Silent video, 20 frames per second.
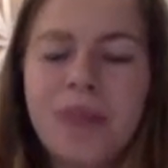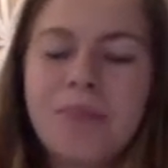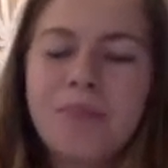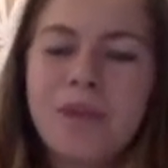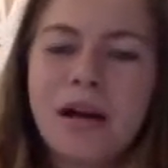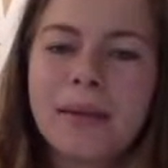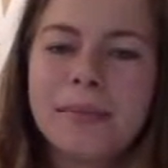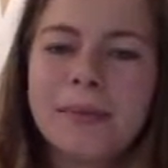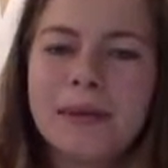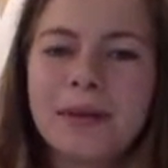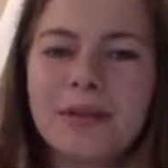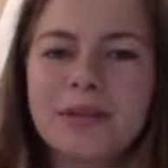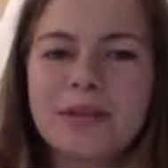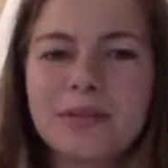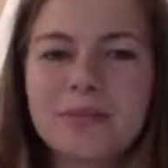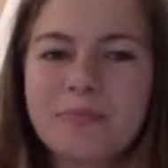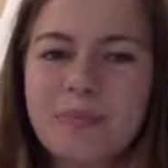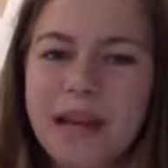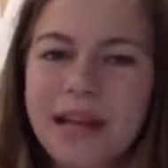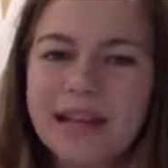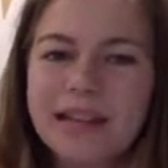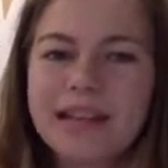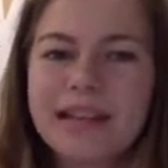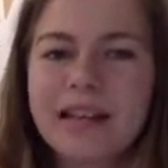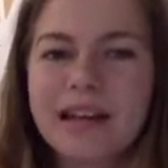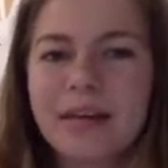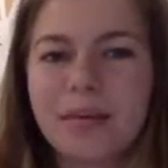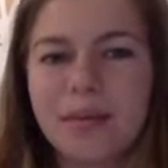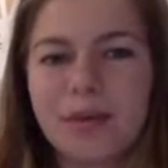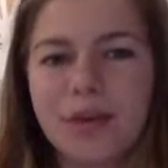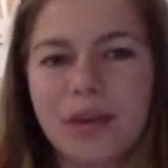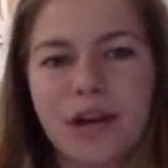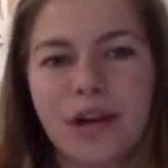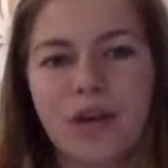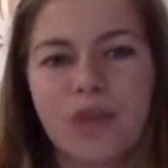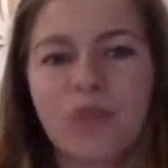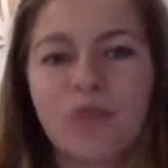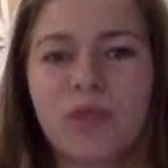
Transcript: My parents, Matt and Gabrielle,